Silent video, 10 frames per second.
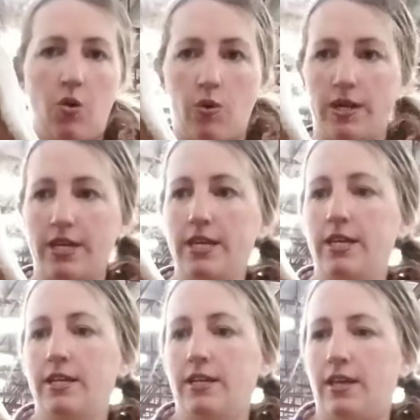hoardy,
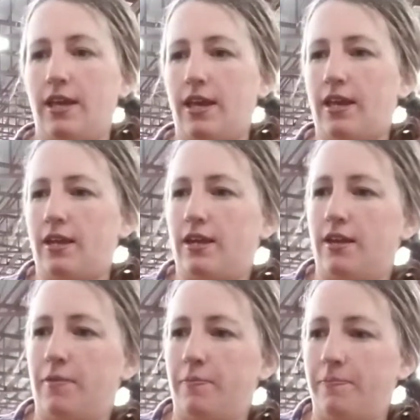
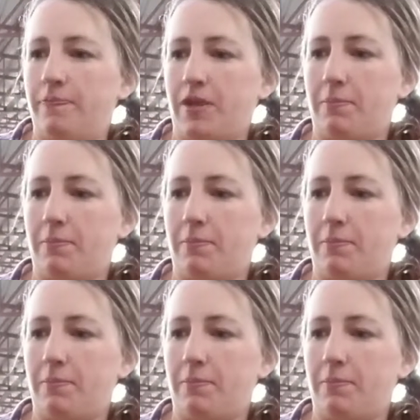and